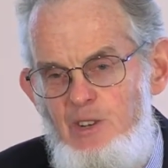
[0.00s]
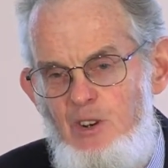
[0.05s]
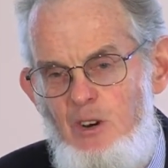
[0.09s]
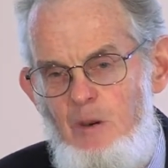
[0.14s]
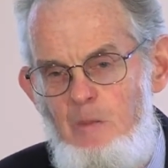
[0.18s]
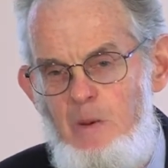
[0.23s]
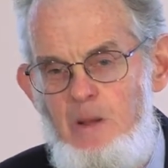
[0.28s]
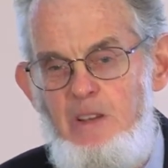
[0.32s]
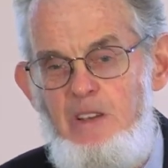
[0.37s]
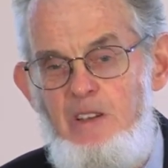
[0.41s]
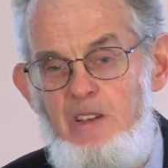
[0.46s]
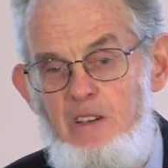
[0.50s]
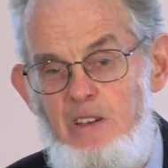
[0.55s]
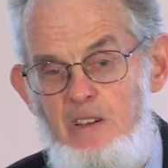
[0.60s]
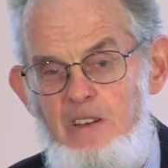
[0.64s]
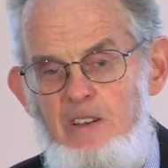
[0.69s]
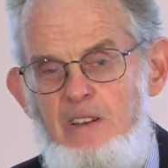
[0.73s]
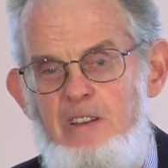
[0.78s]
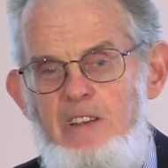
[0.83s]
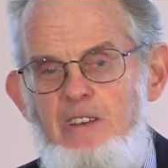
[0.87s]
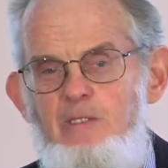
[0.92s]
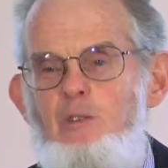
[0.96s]
job and you
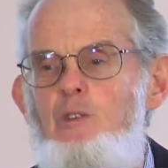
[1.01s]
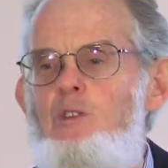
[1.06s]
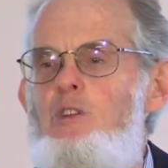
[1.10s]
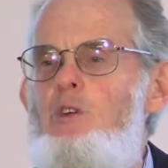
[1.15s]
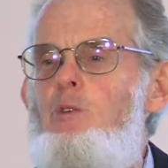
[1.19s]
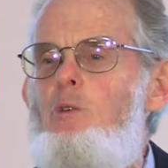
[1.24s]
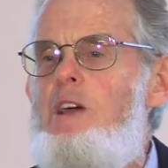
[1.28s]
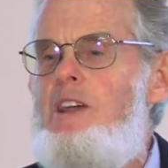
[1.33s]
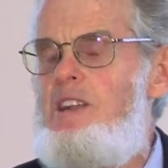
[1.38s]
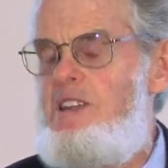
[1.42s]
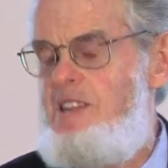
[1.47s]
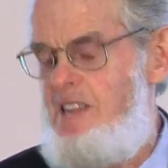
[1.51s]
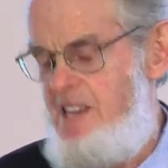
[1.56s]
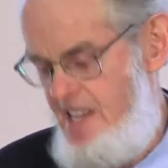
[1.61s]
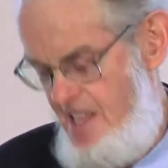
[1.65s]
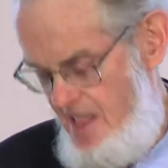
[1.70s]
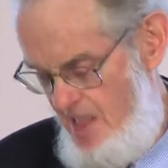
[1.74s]
could d direct it.